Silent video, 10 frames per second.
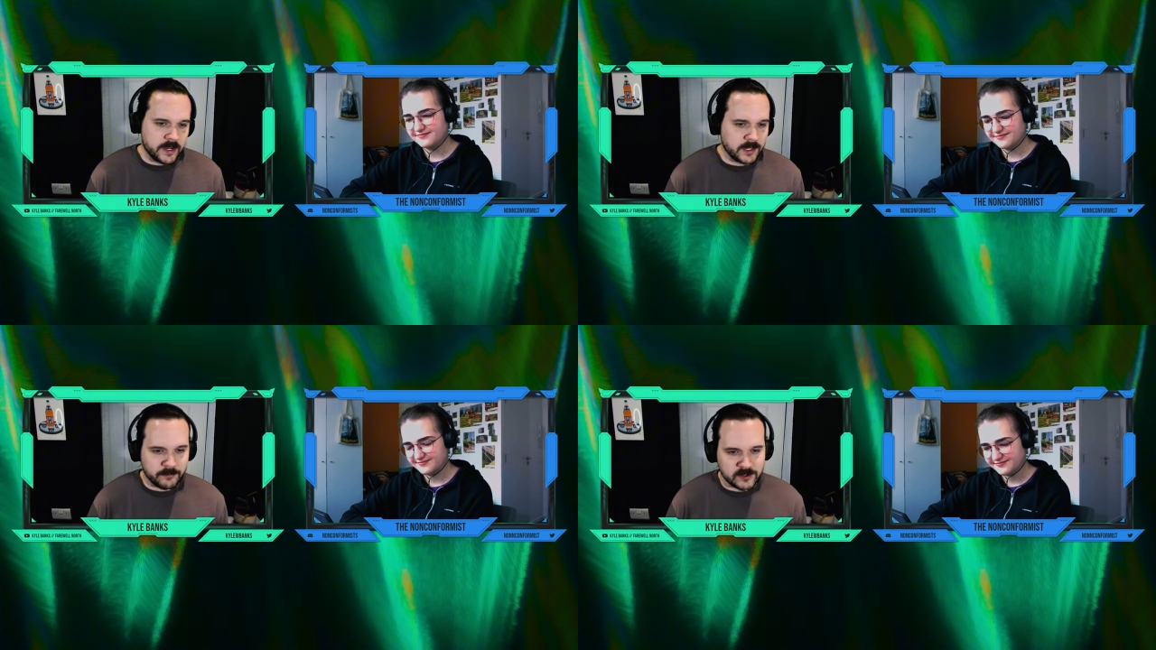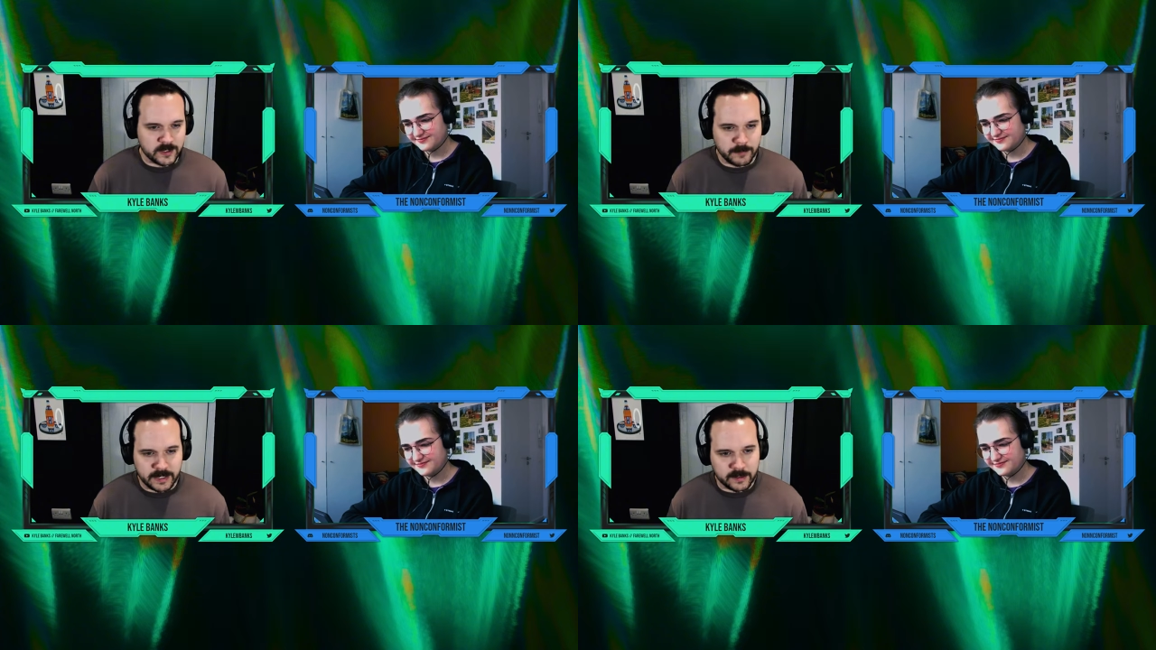Speaker 1: or signing up for
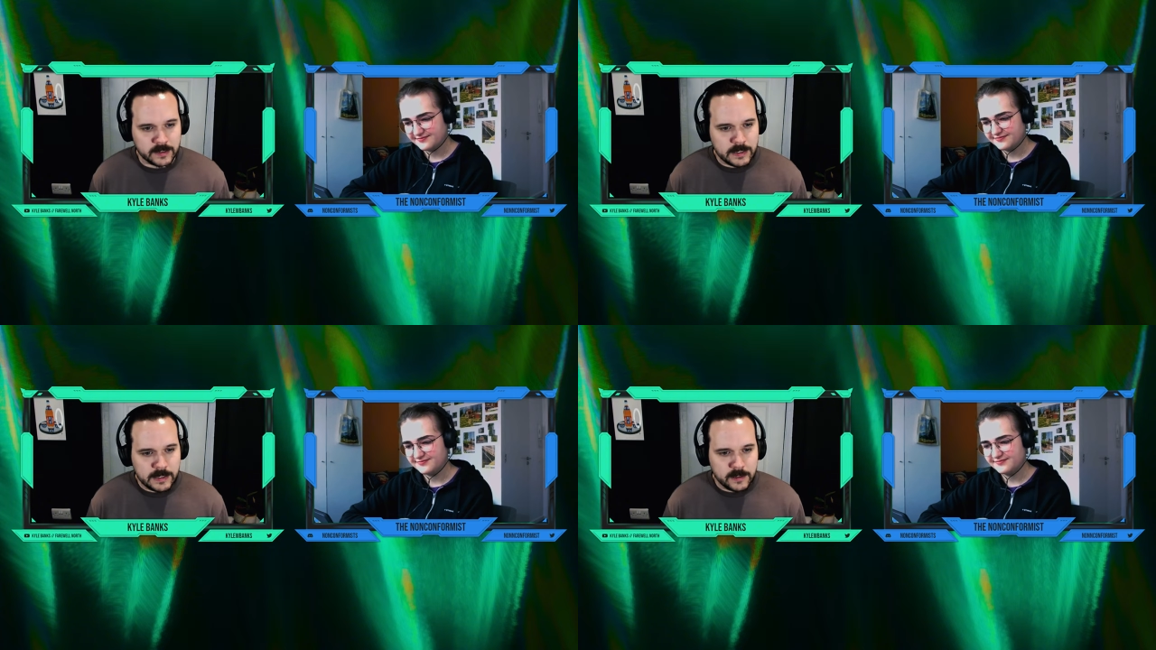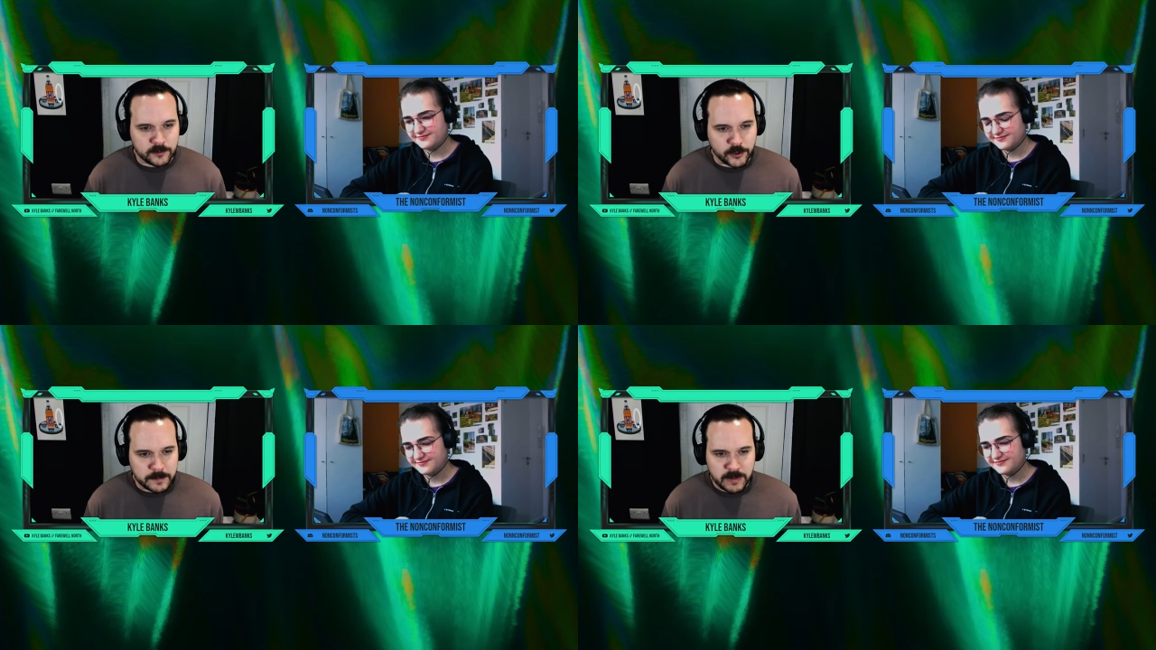some like
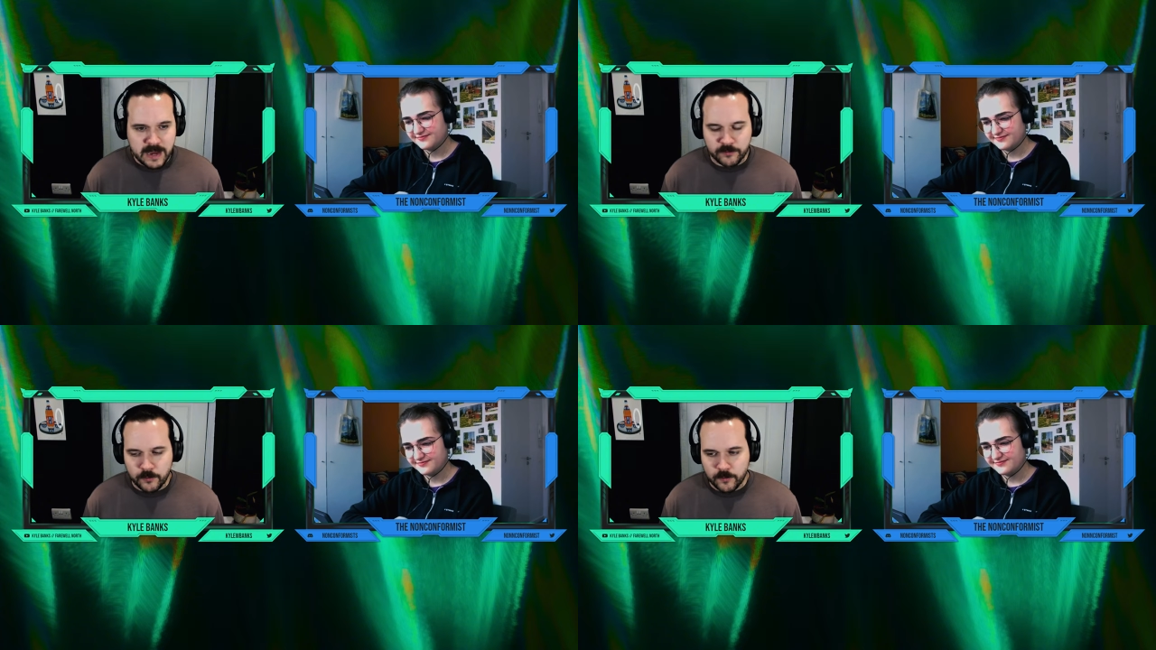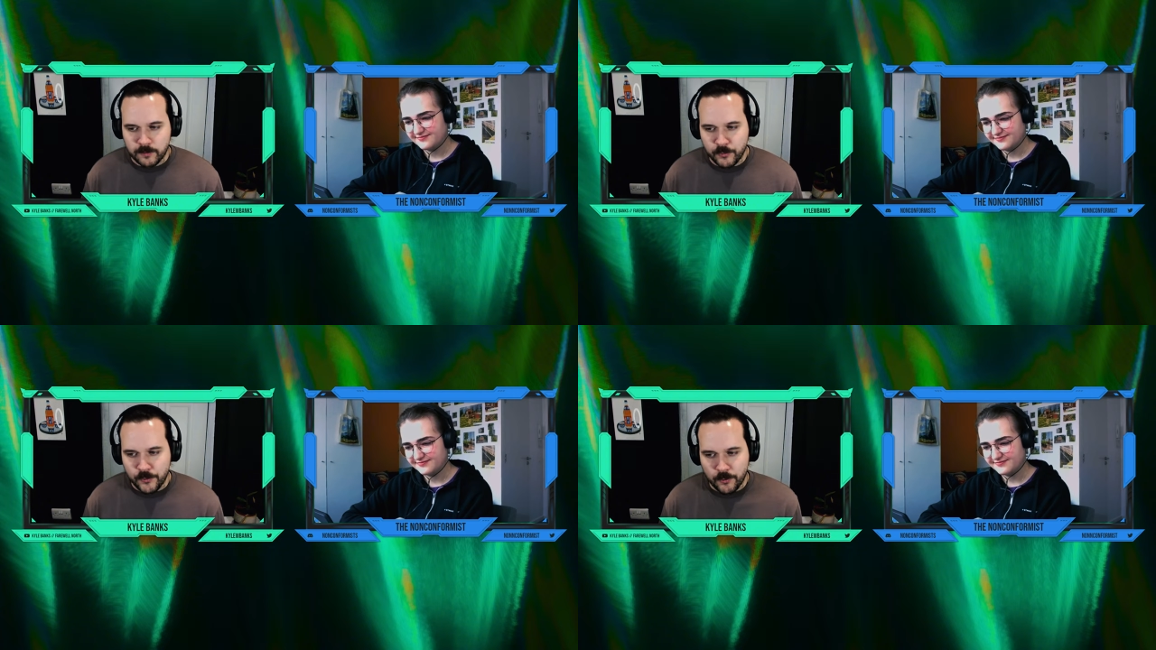learning
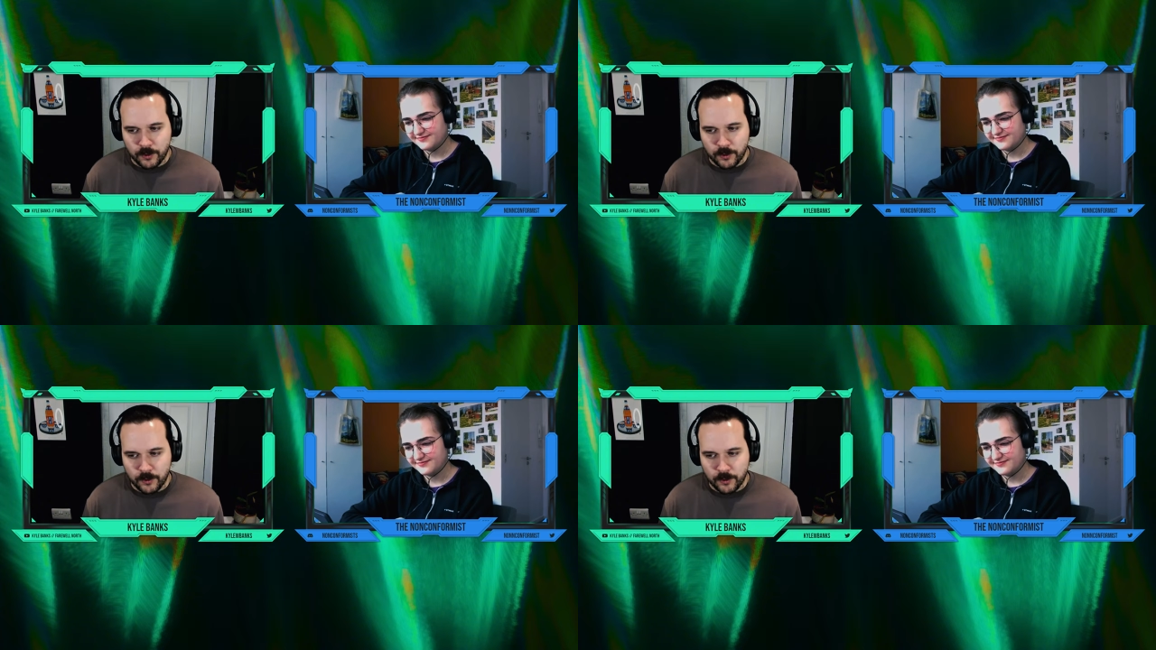platform